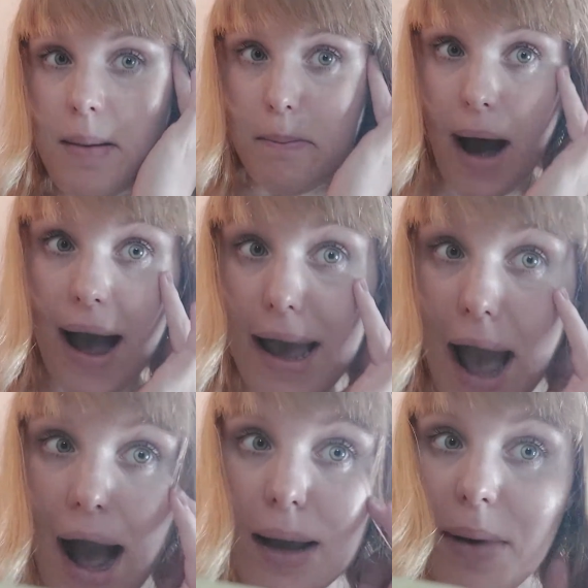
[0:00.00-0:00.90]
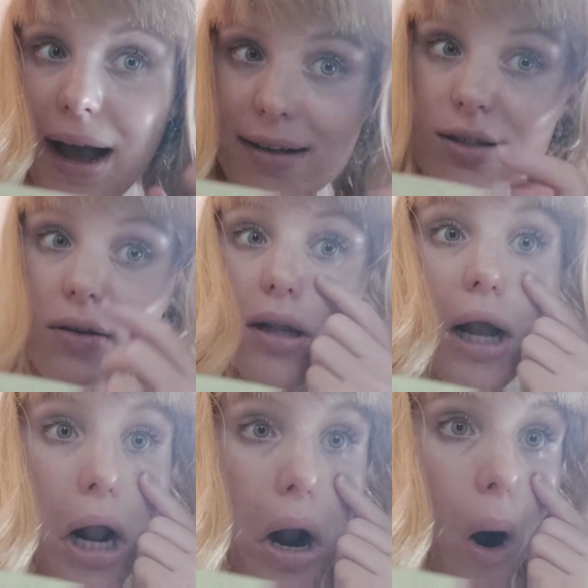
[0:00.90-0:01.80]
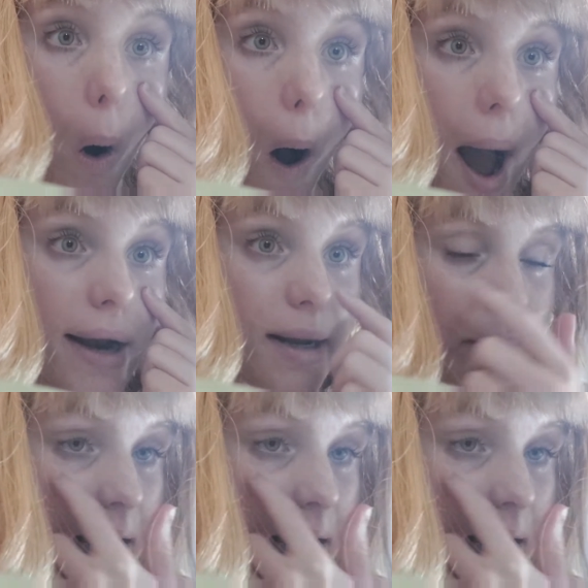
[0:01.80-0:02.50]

my eye bags are like gone and